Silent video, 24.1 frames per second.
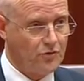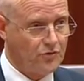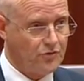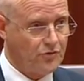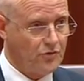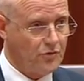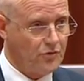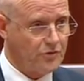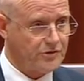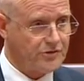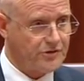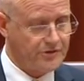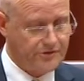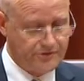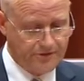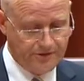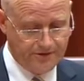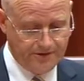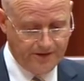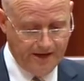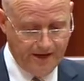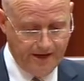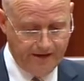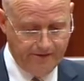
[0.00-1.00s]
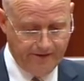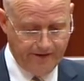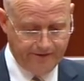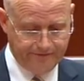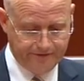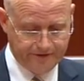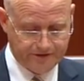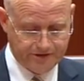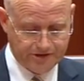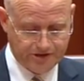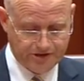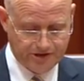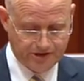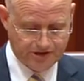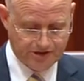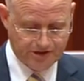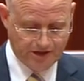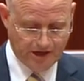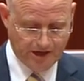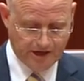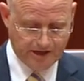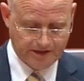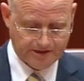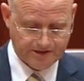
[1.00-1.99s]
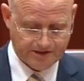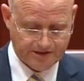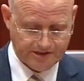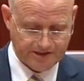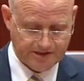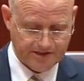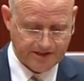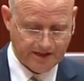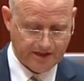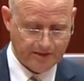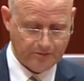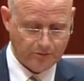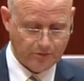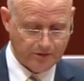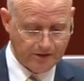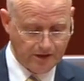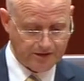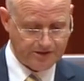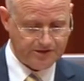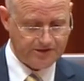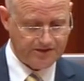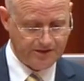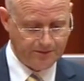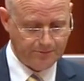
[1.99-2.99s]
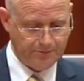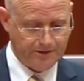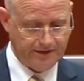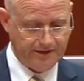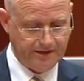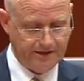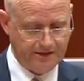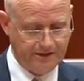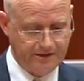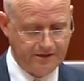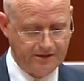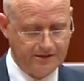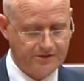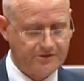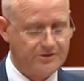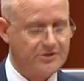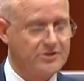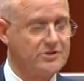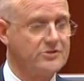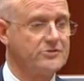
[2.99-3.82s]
thought that their efforts to silence dissent were not simply to